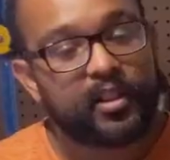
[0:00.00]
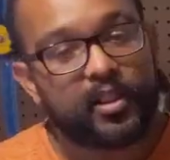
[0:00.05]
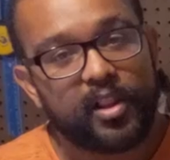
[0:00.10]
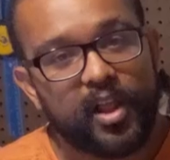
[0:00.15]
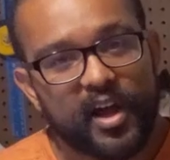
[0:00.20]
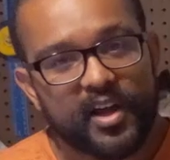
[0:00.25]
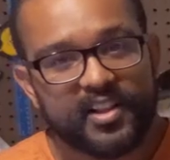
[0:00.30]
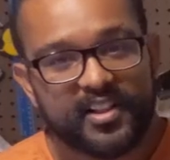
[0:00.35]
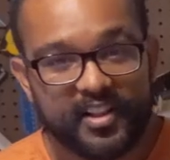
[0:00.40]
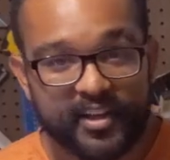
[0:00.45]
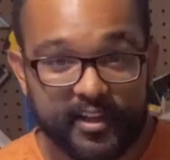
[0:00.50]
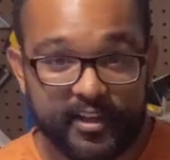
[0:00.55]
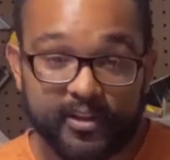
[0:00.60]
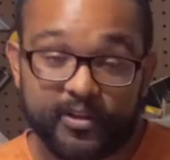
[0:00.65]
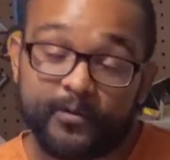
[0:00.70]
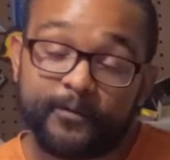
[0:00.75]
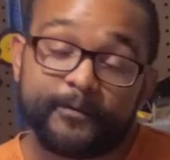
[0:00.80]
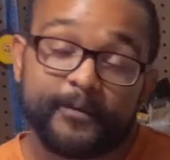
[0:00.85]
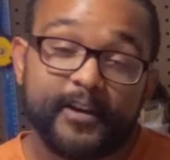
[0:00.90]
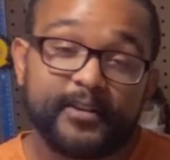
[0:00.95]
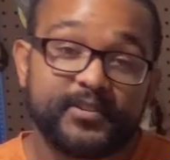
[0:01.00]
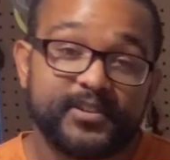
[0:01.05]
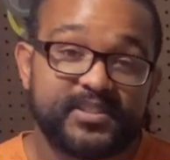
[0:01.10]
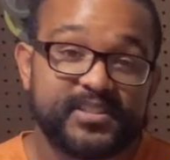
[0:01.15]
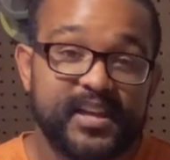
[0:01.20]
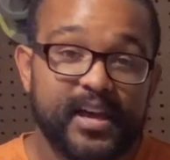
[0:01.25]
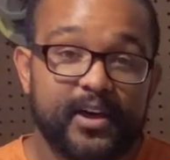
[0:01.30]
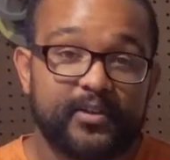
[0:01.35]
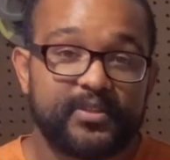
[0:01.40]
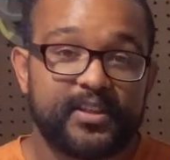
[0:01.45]
Luckily, you found a
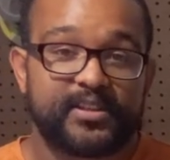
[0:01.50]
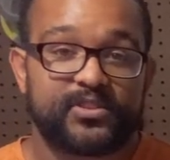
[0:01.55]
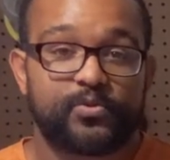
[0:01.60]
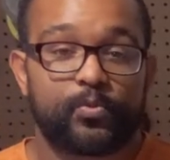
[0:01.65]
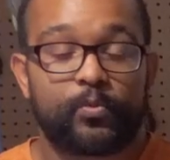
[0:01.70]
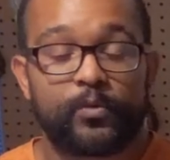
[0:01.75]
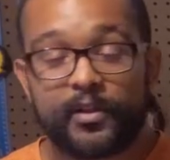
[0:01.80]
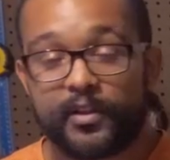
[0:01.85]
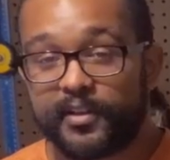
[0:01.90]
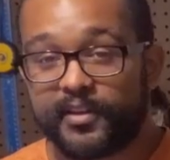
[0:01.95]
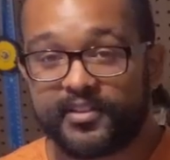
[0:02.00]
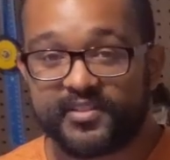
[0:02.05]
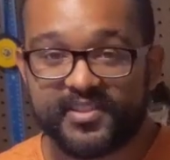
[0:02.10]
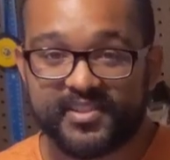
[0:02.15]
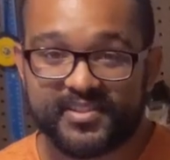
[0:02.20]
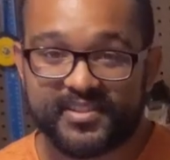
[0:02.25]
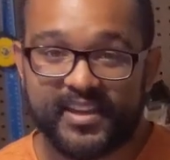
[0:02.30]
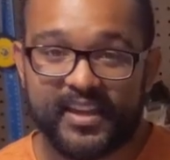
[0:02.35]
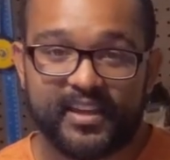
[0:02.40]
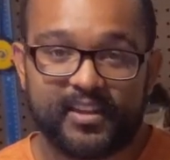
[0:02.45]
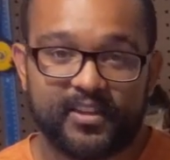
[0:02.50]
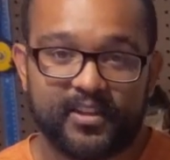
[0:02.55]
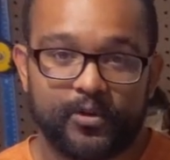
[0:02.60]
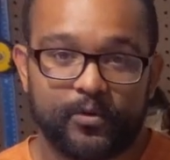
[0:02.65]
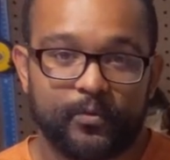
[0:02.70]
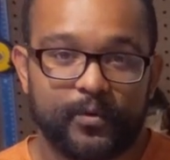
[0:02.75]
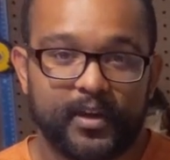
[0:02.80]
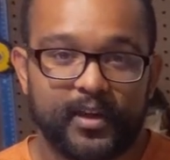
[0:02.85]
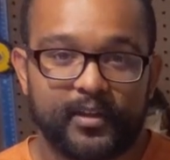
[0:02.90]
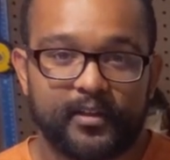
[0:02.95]
town that's willing to take
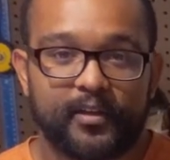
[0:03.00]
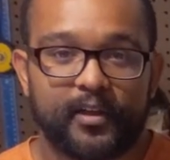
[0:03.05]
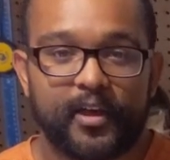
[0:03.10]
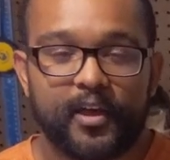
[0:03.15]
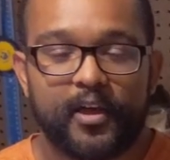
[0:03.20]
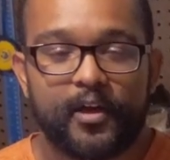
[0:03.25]
you in,